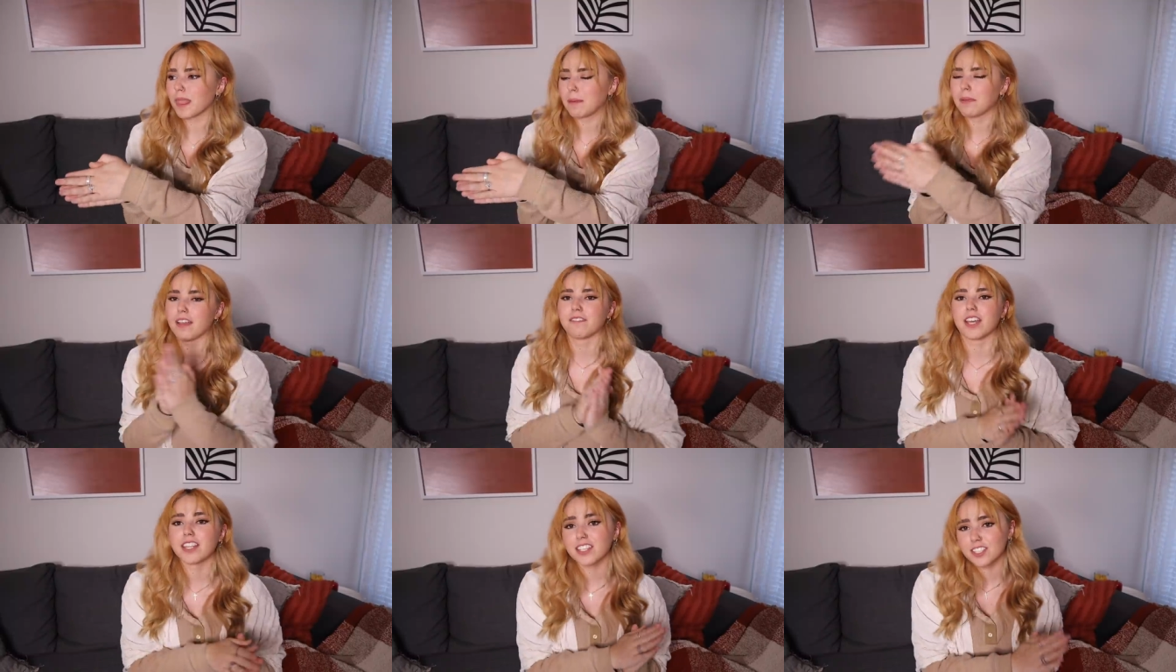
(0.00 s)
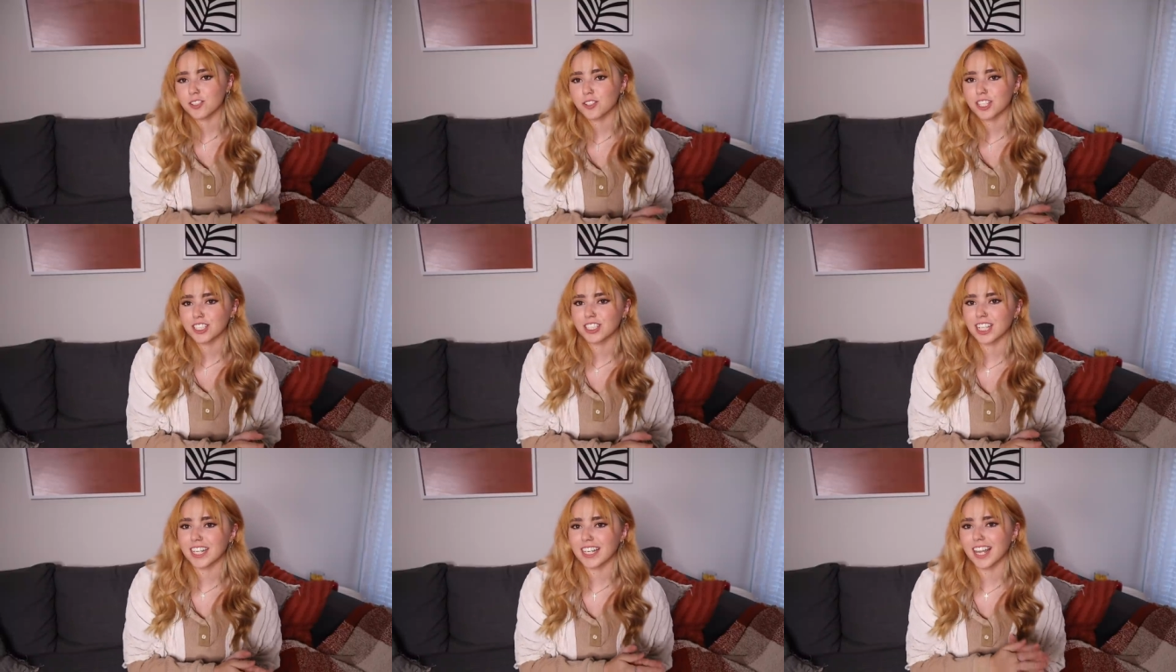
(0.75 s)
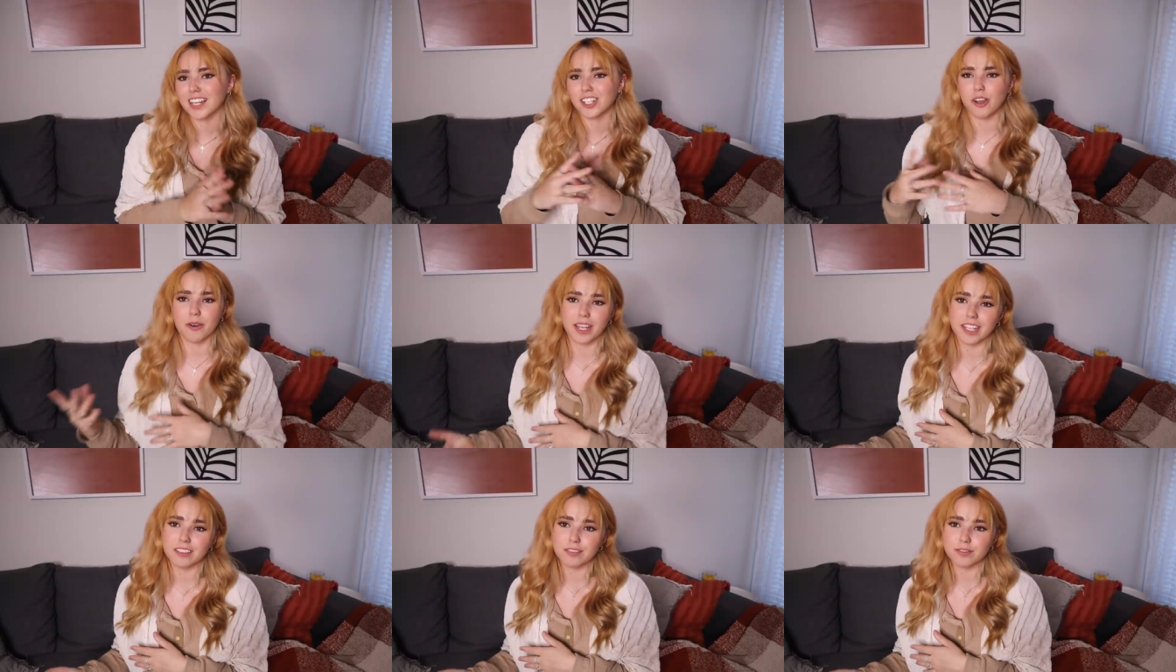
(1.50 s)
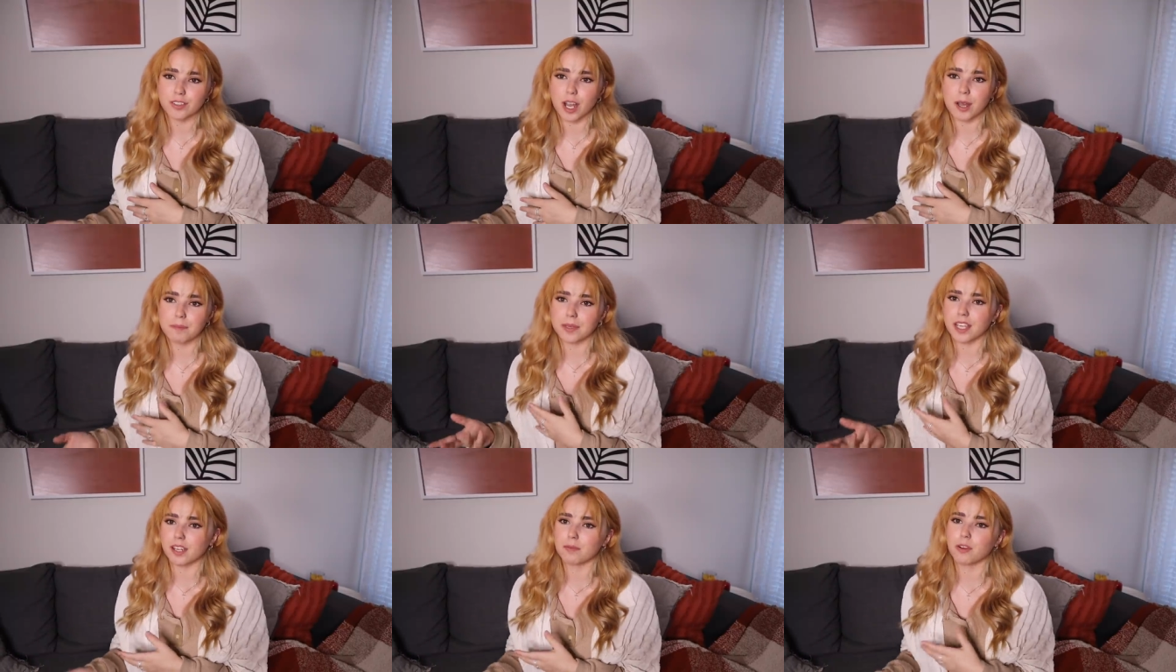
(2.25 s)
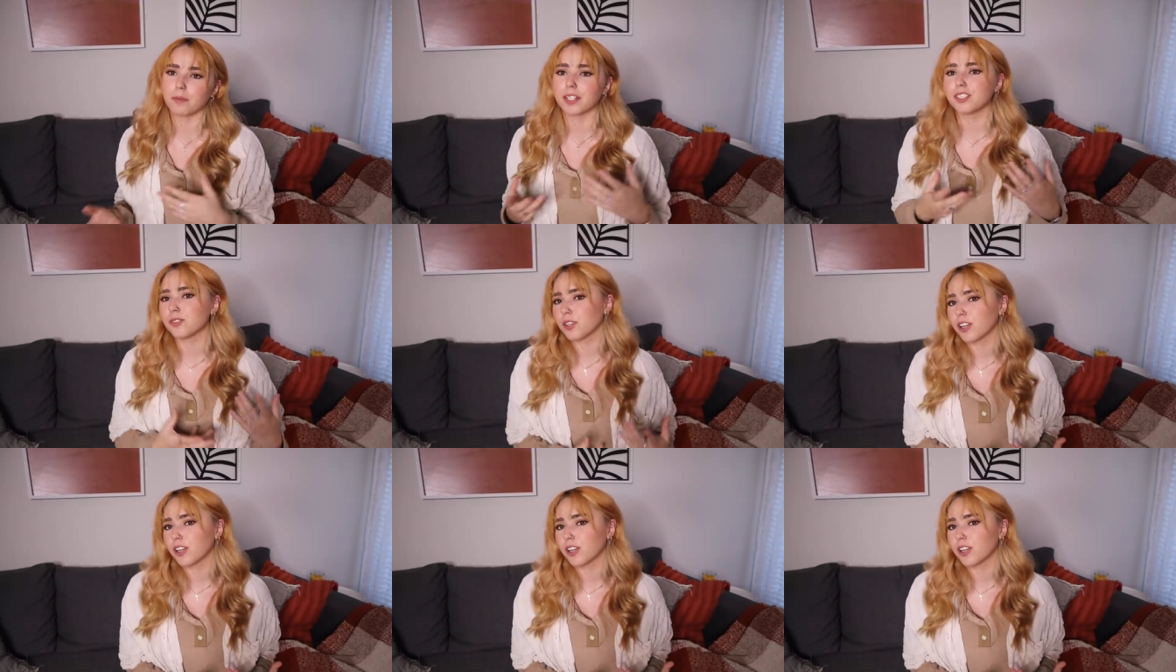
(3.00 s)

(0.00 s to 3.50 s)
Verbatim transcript: my faith as a Christian and going from being a Mormon to a